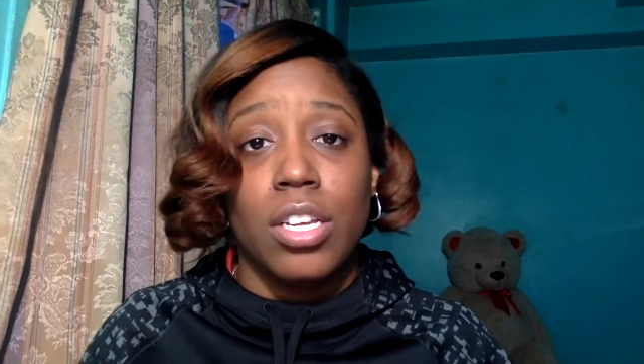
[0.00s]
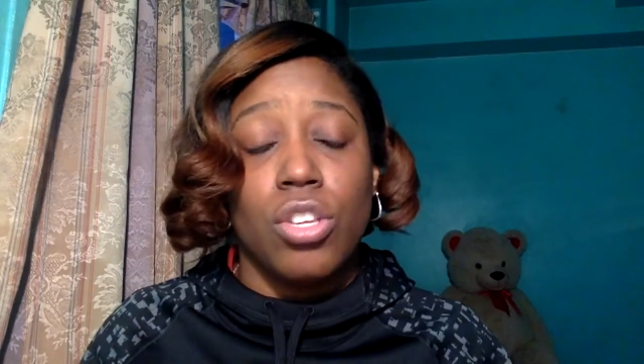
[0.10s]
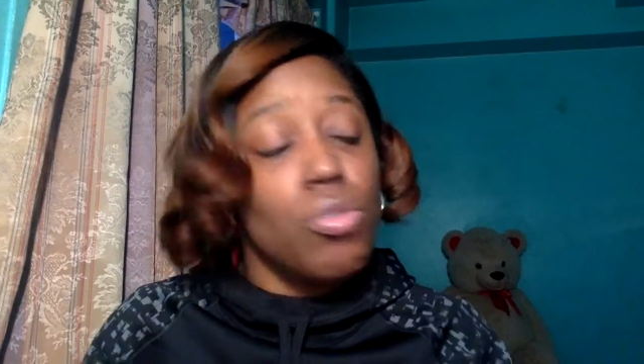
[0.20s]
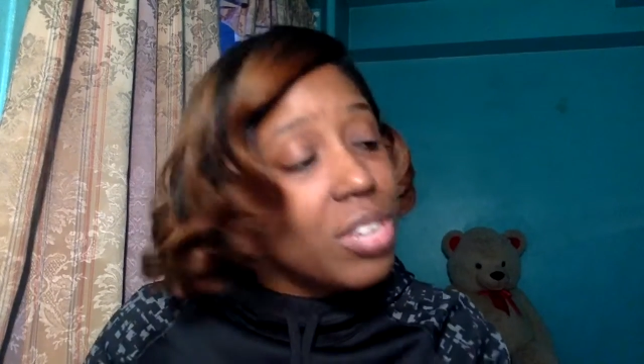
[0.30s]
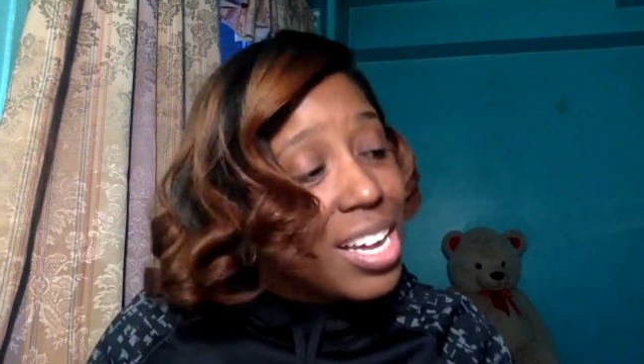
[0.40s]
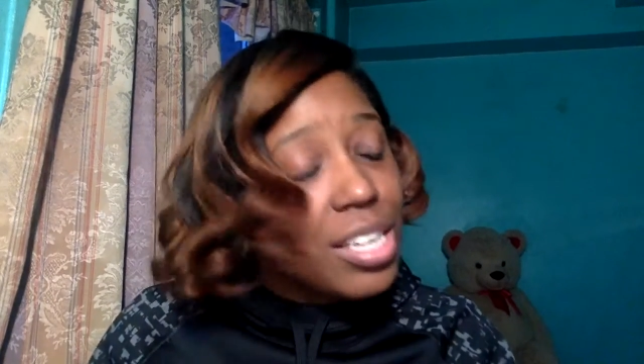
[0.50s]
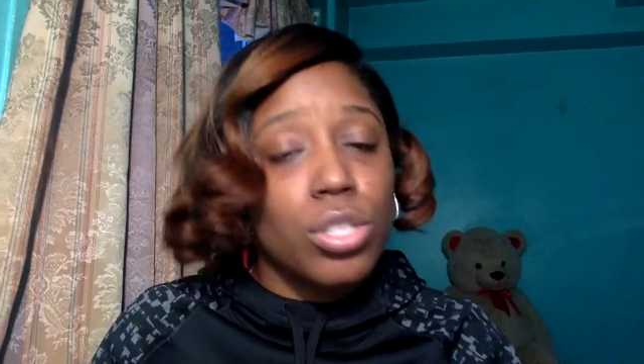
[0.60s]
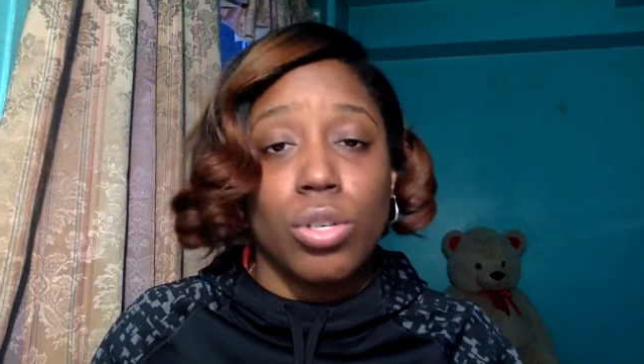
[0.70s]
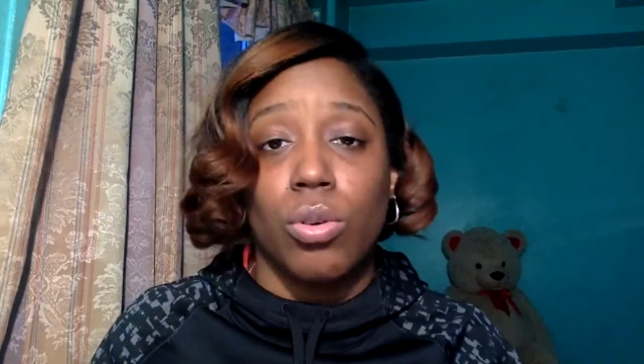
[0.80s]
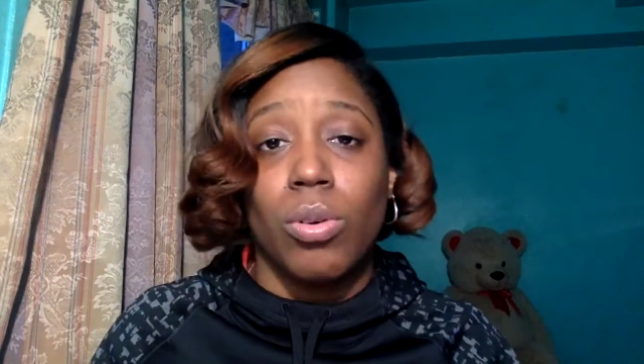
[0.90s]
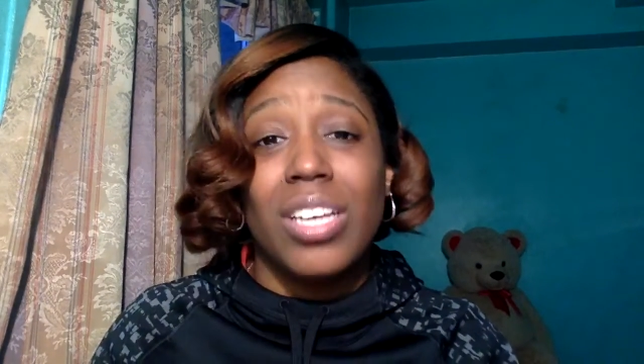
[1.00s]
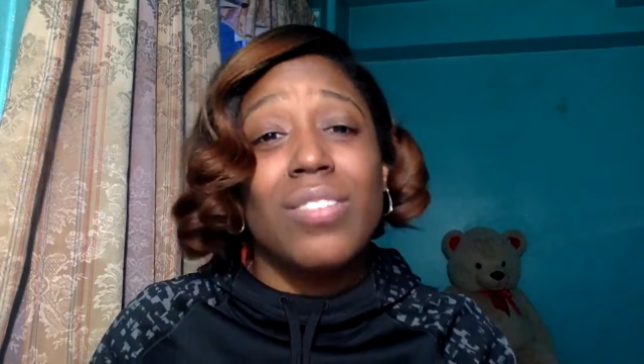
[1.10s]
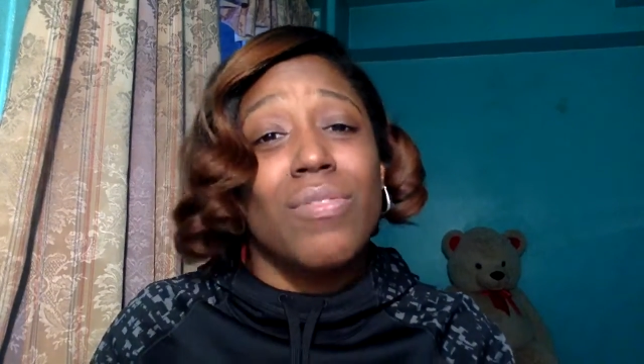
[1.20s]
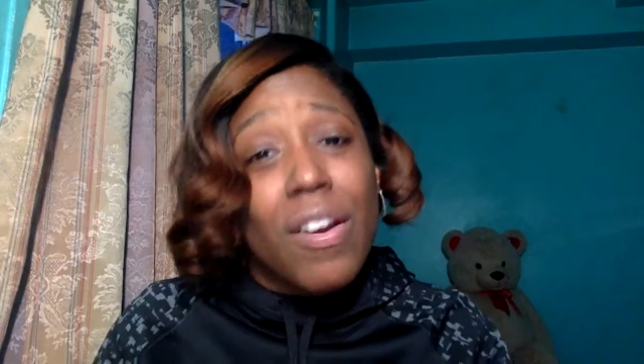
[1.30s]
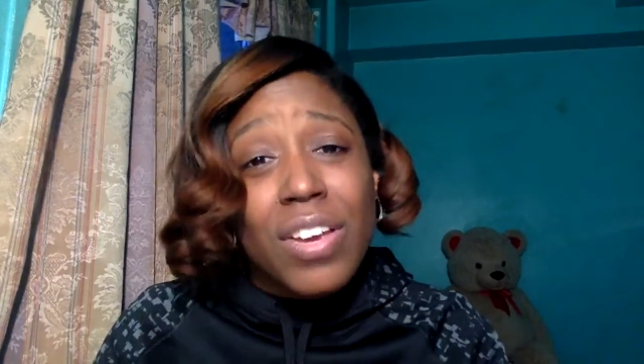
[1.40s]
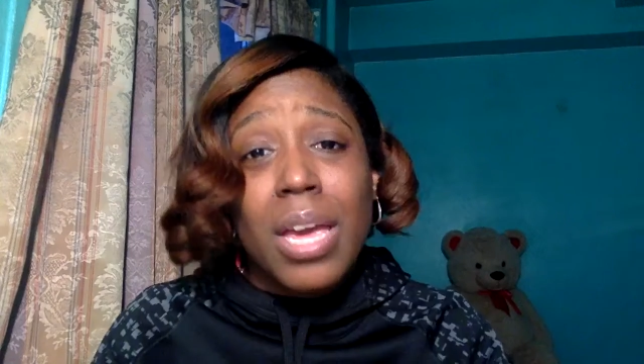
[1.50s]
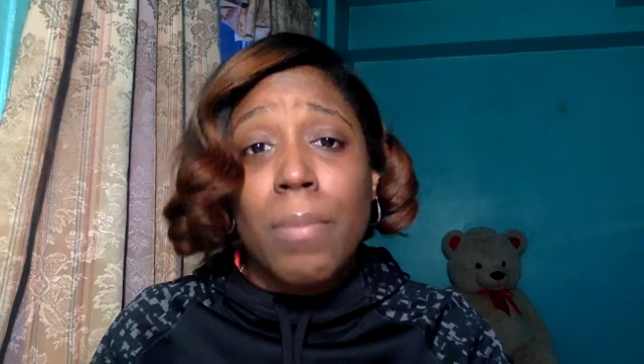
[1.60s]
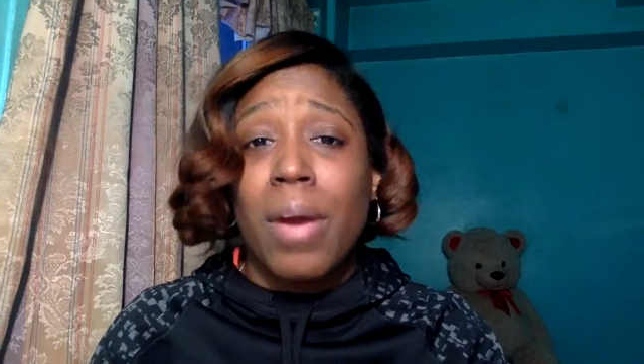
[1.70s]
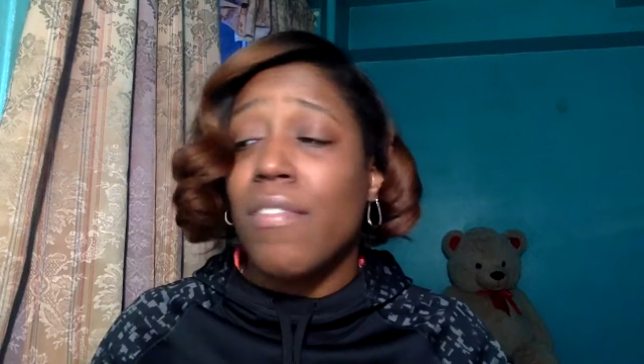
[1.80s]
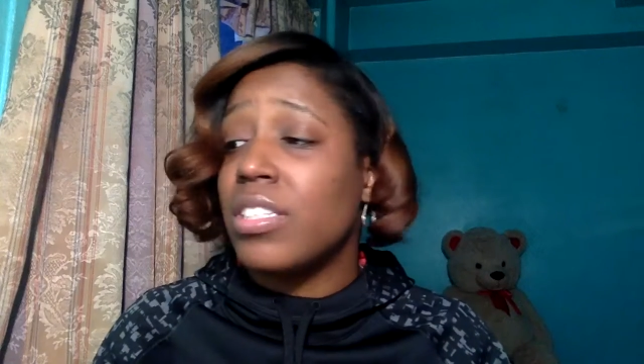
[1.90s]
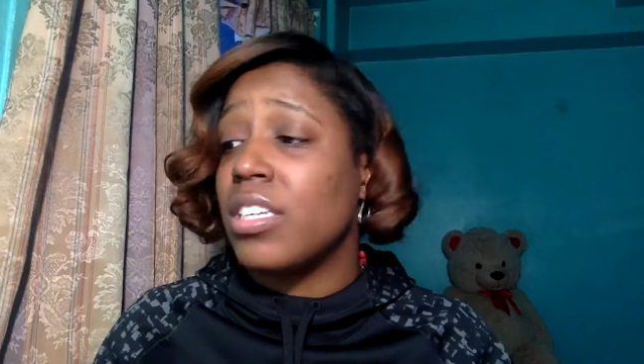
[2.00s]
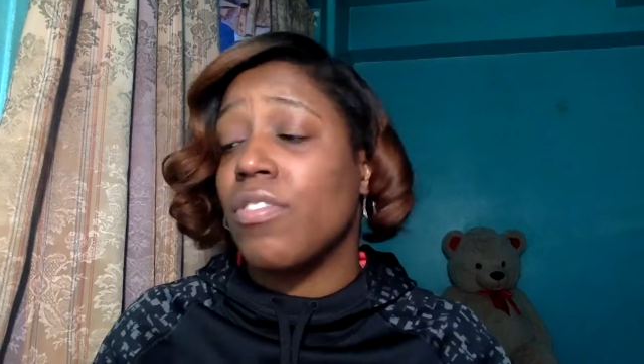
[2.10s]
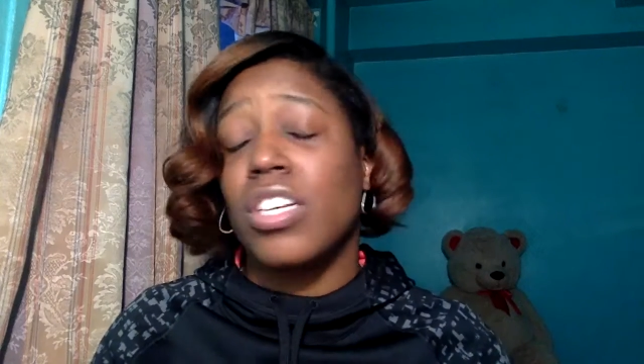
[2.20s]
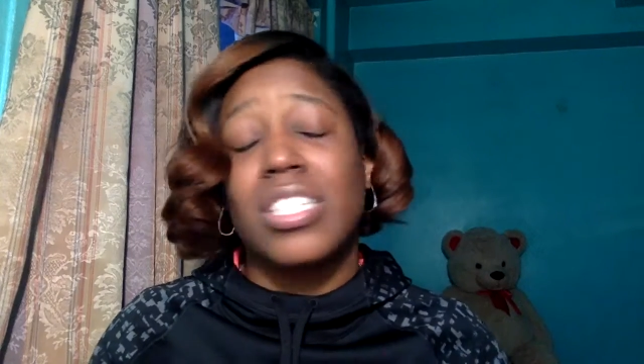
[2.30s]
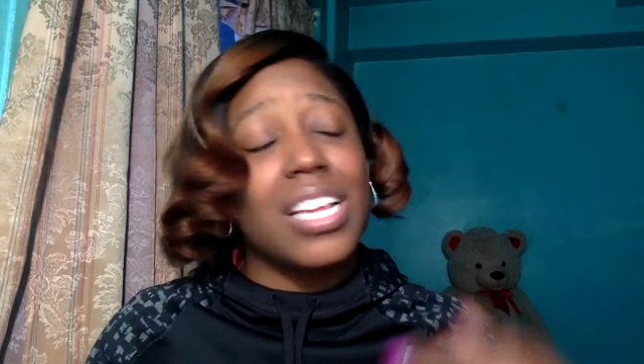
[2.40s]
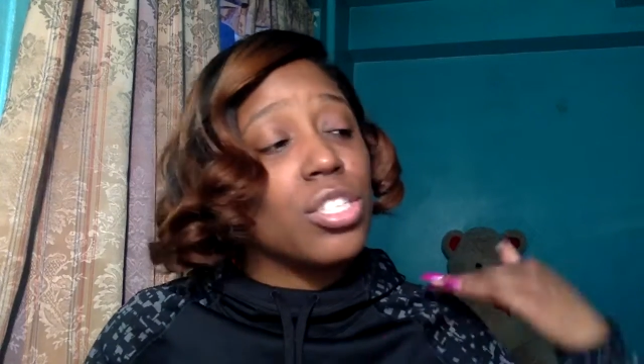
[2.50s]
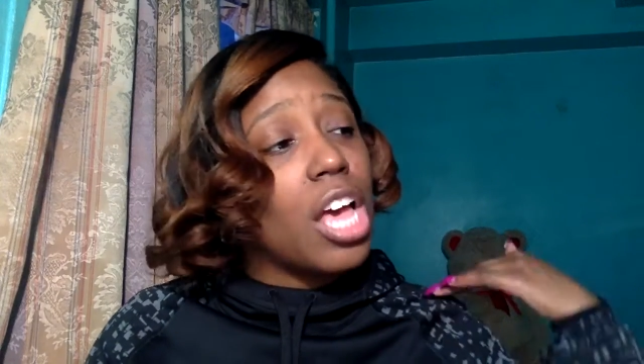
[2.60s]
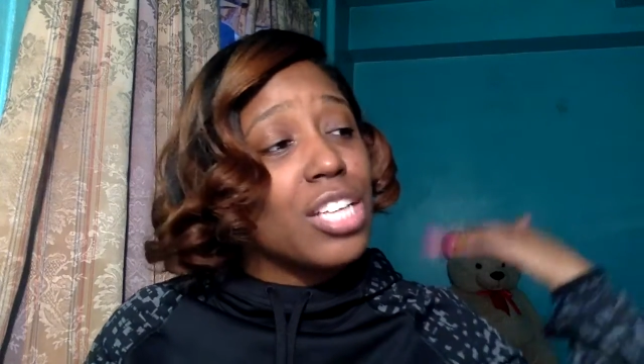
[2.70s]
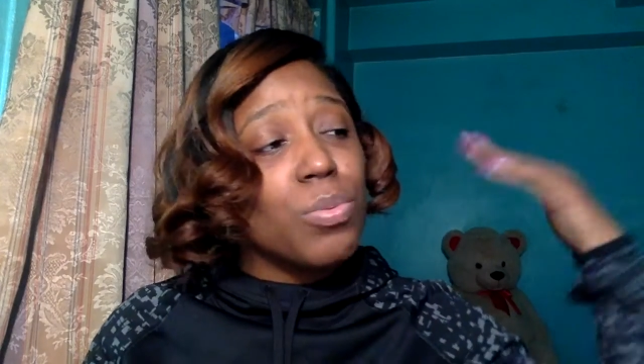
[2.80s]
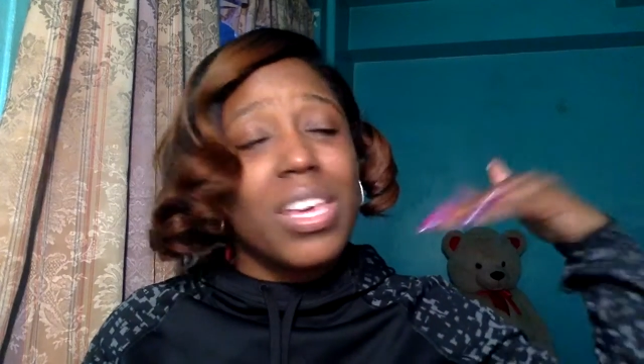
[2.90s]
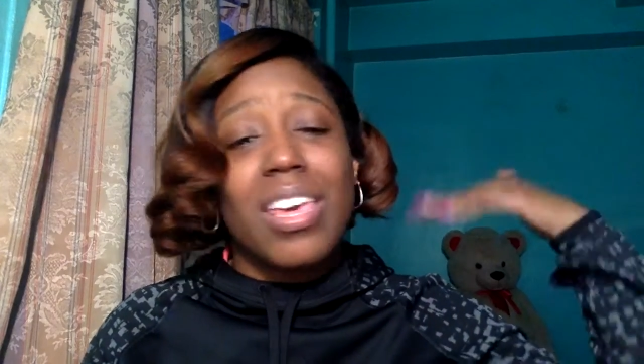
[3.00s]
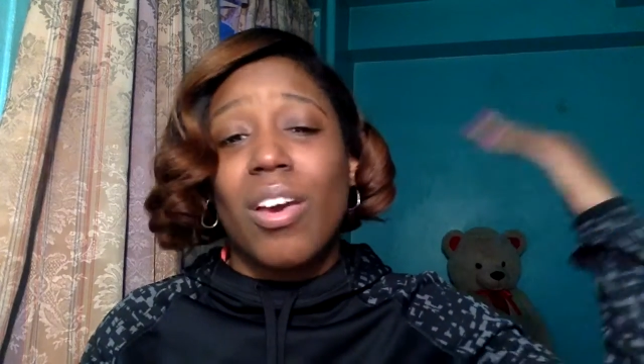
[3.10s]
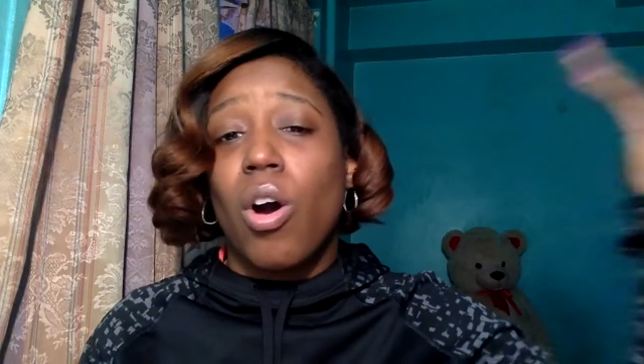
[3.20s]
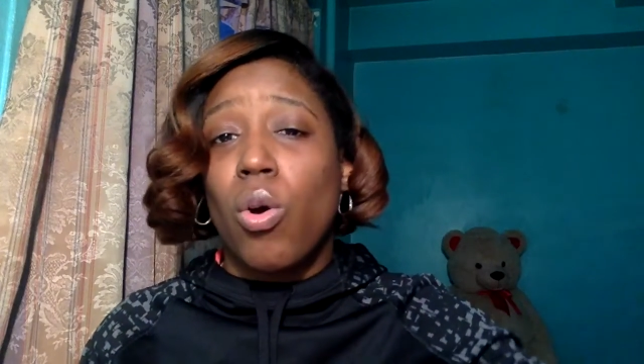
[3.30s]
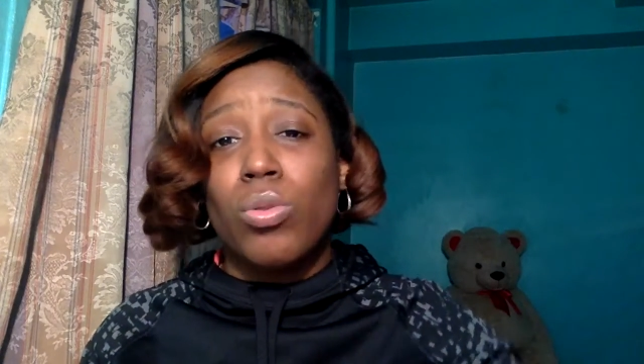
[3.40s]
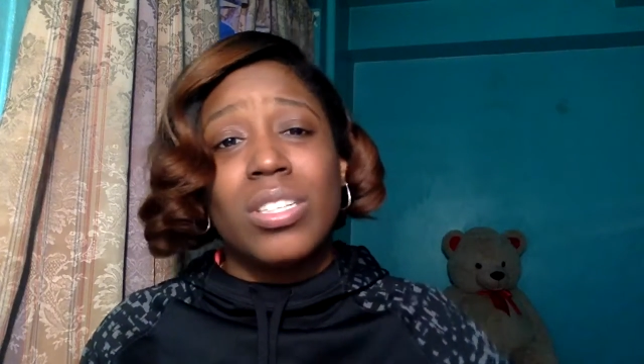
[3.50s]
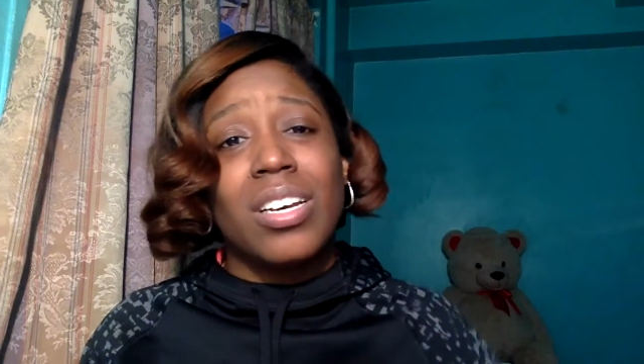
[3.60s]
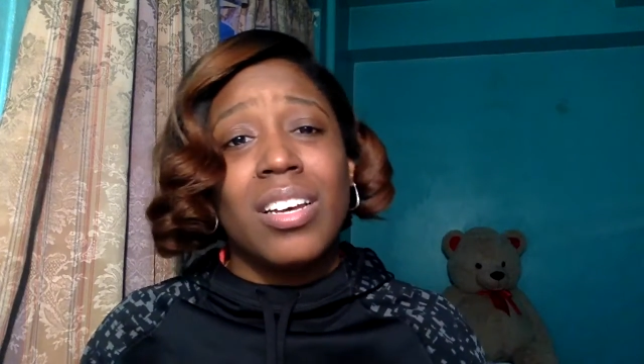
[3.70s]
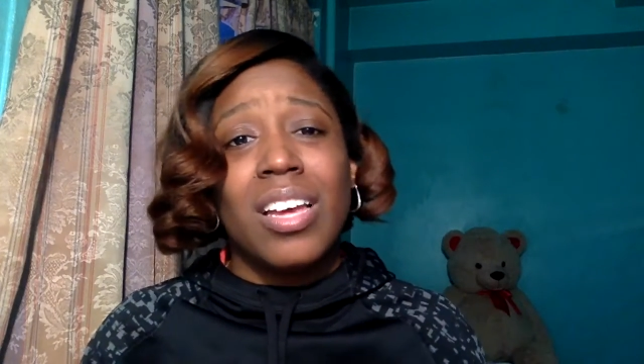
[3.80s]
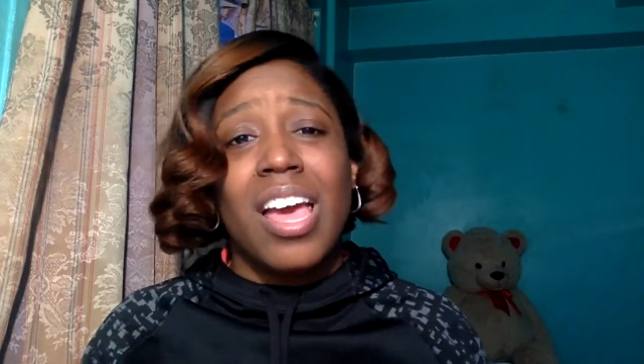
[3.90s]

You need to. It's very imperative because as we get older,